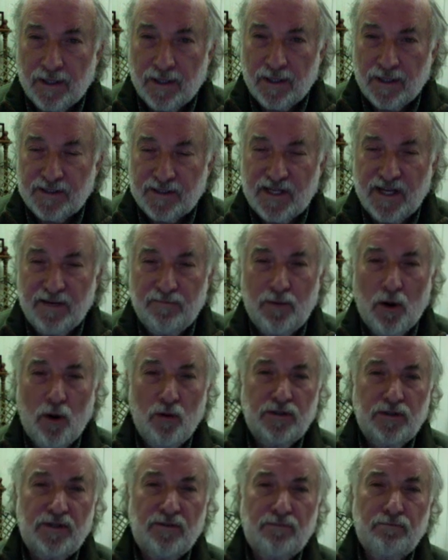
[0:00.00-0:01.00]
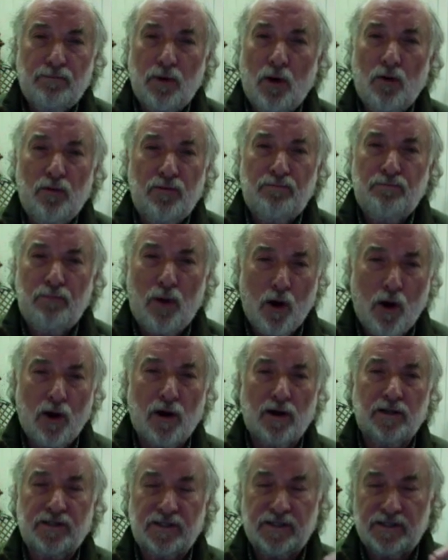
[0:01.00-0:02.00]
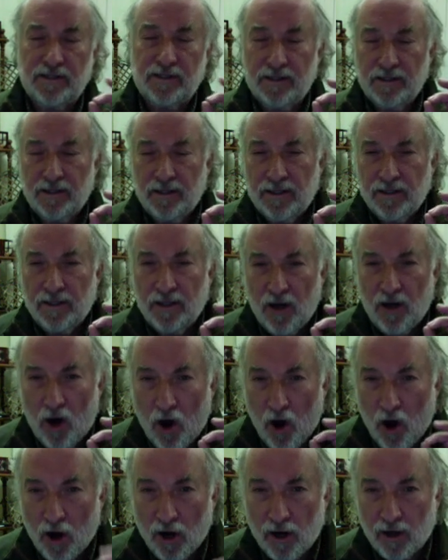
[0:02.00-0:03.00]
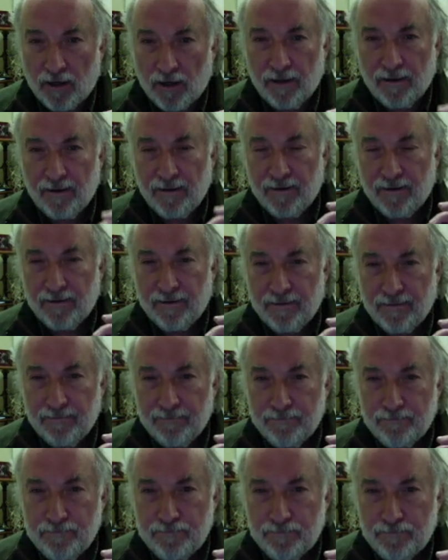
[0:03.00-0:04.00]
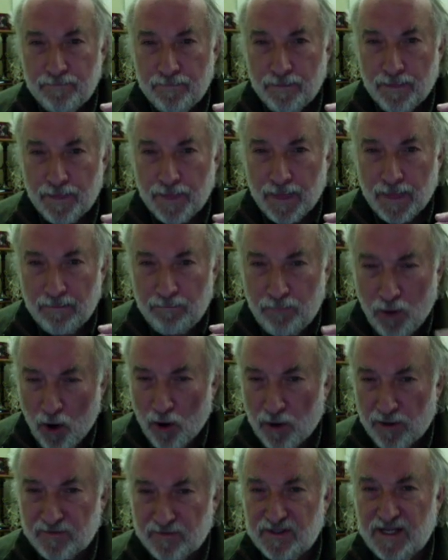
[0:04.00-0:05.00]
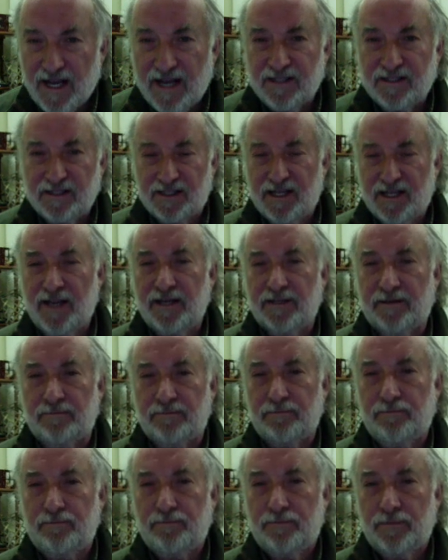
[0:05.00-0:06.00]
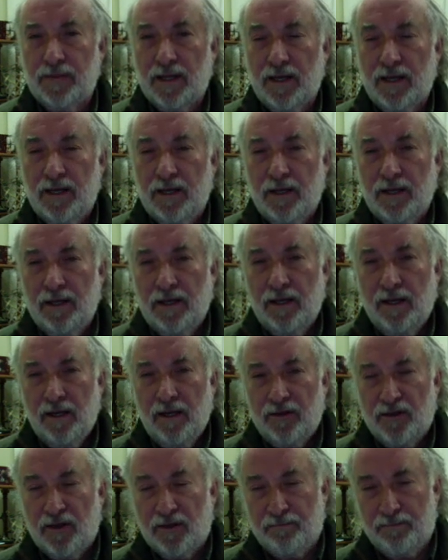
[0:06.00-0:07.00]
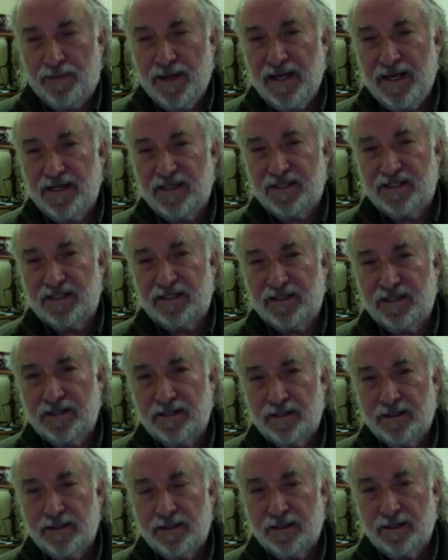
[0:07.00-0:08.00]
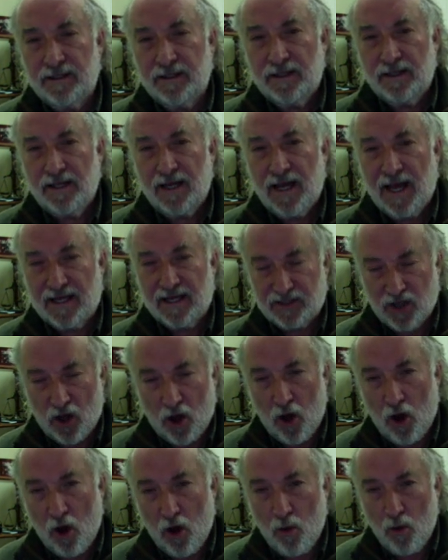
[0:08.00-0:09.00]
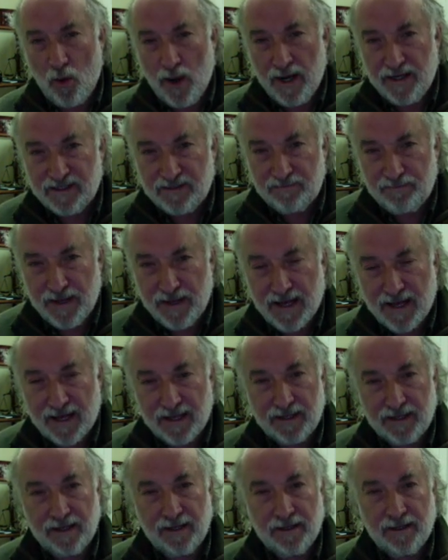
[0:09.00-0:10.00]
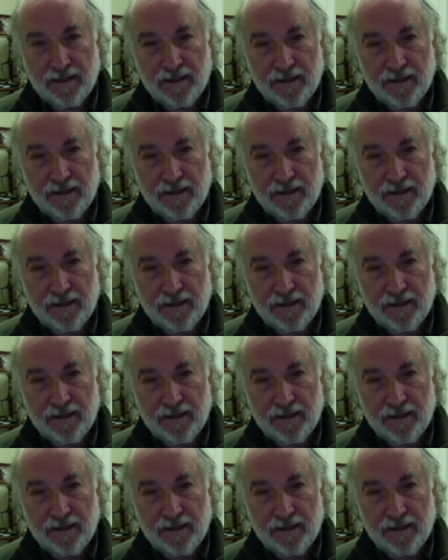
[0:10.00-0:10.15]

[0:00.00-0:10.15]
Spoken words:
See, both parts are part of Satan's kingdom. The beast has always been